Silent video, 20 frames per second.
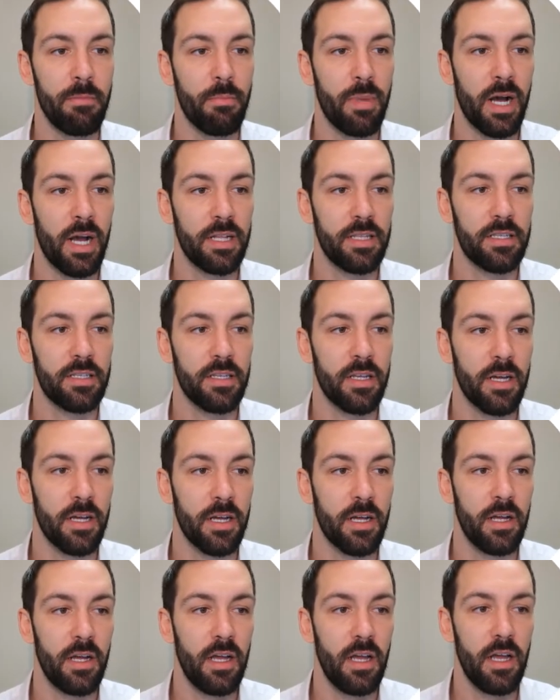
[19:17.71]
but
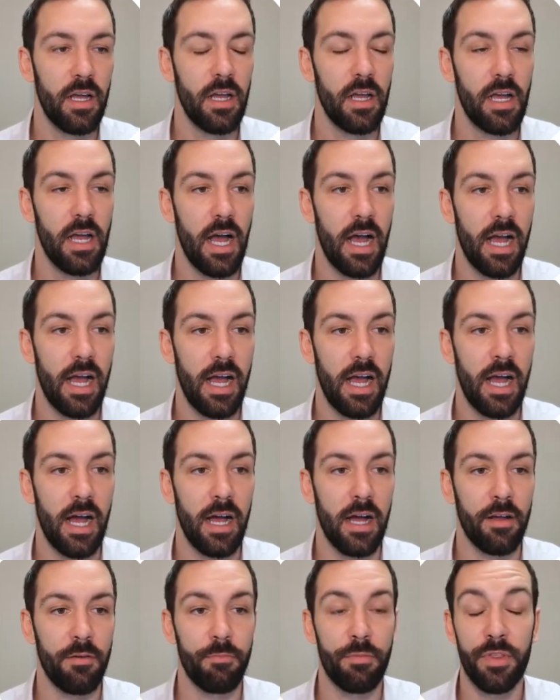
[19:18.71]

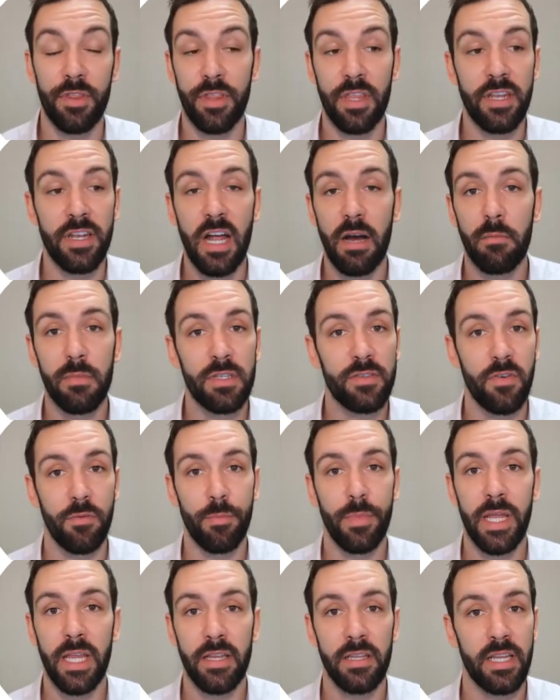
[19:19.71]
the numbers for
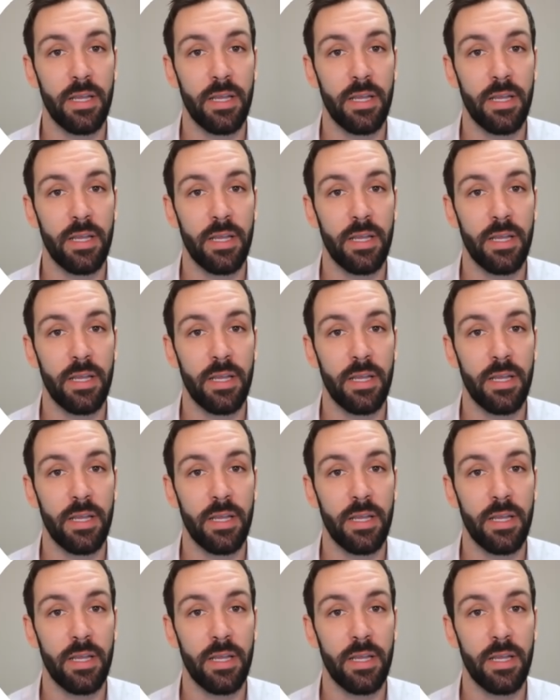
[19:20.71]
me,